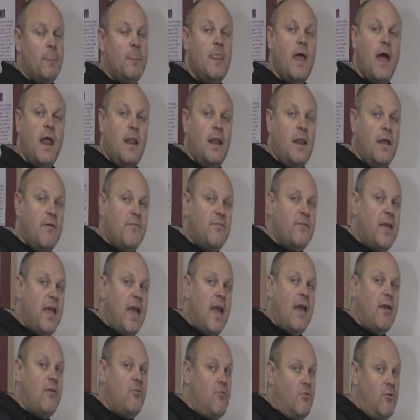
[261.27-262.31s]
Not enough
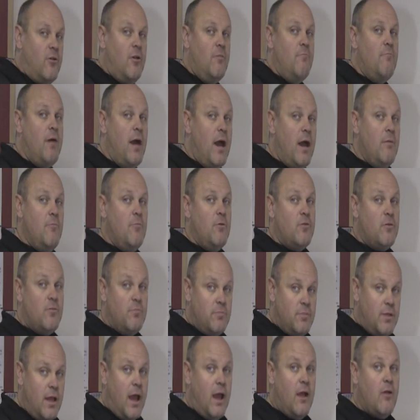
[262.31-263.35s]
caster combined with
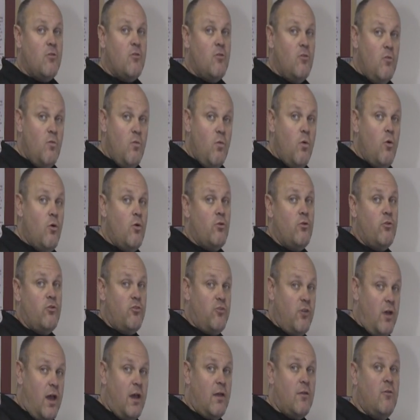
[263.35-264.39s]
some tires that are worn or
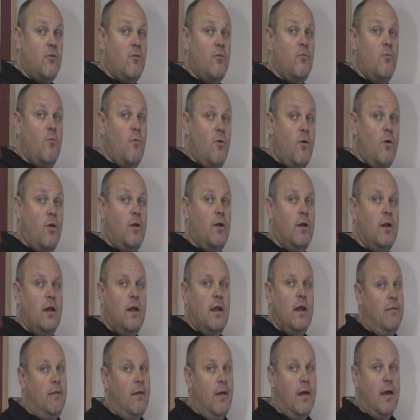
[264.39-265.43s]
shocks that are worn,
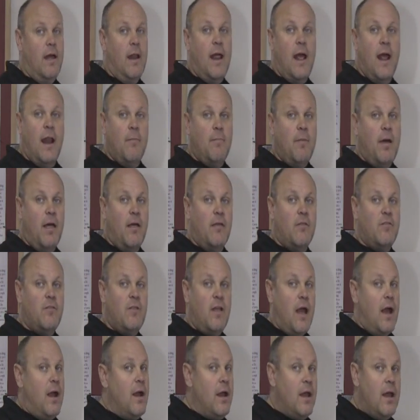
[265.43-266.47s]
and an out of balance
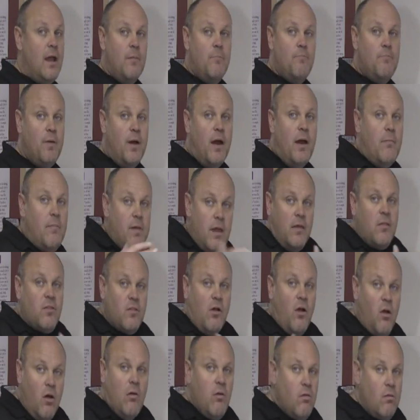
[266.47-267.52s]
tire, you hit a bump, it's
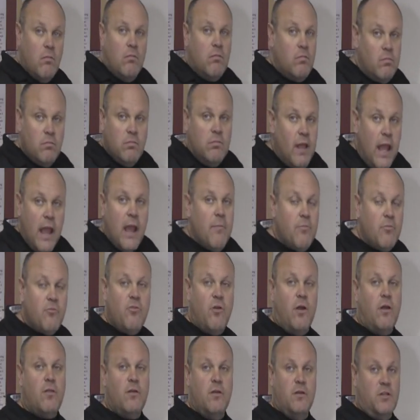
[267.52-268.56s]
the whole damn
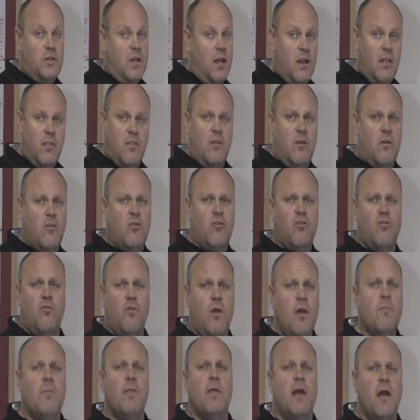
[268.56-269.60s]
truck's gonna, and it's
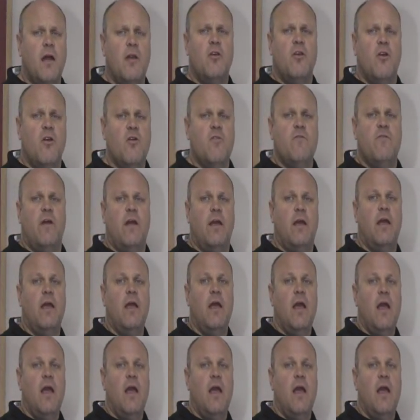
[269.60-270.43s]
extremely unnerving.